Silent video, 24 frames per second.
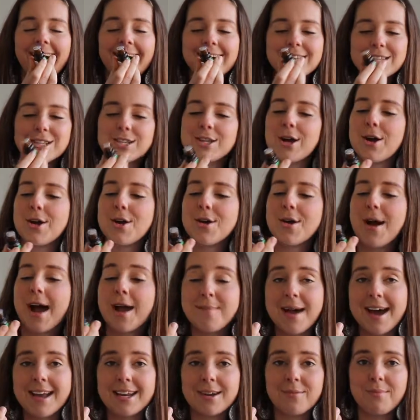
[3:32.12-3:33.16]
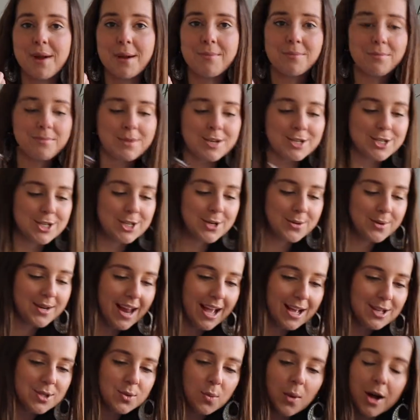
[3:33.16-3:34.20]
So I'm adding peppermint to it
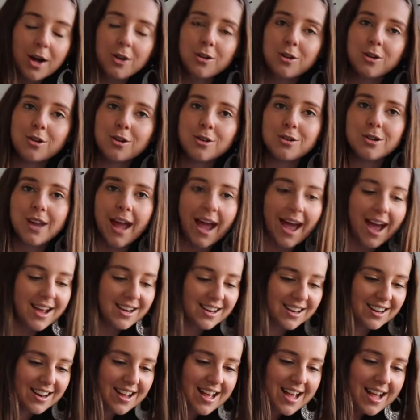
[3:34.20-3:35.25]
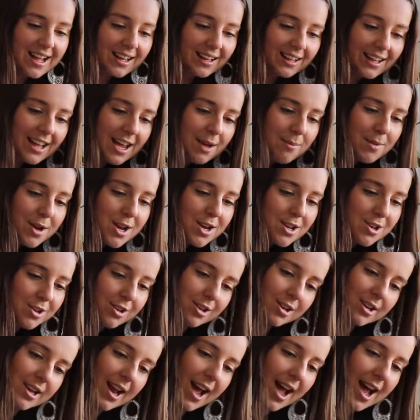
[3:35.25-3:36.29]
as well. You could add in lemon, you
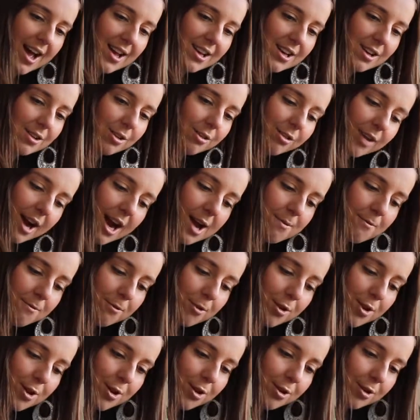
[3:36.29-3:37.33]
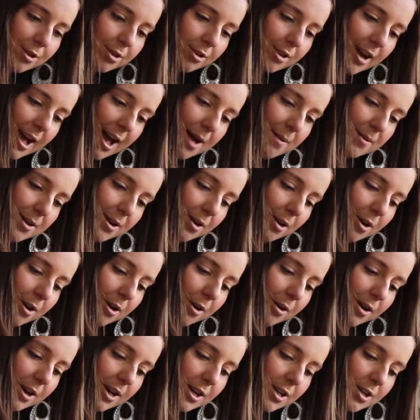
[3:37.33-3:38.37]
could add in grapefruit, you could add in
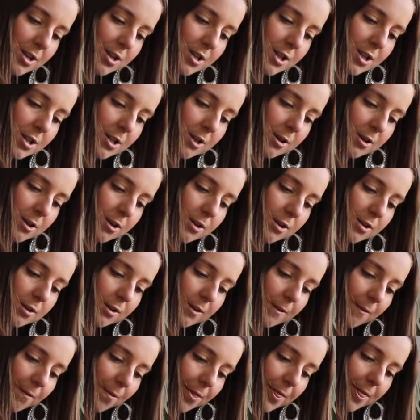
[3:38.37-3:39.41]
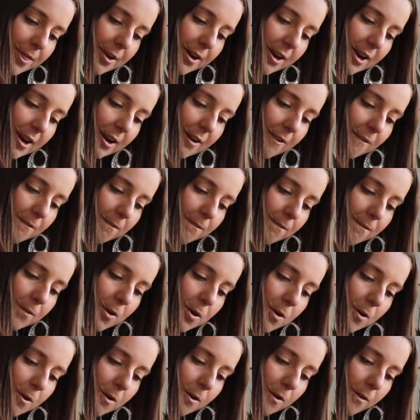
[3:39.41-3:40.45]
orange, 2, 3,
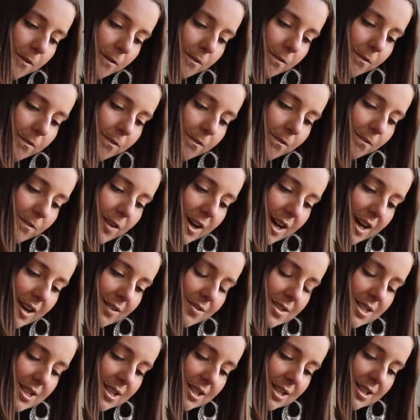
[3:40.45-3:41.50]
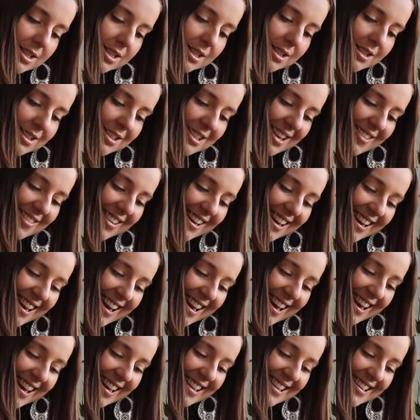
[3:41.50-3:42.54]
4, 5, 6, 7,
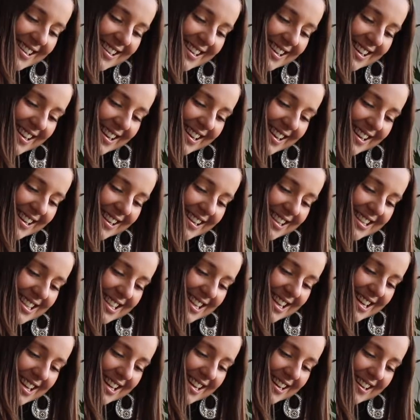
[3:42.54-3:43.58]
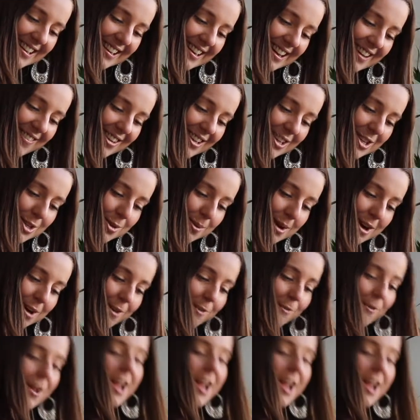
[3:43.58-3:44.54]
8, 9, 10, 11, 12.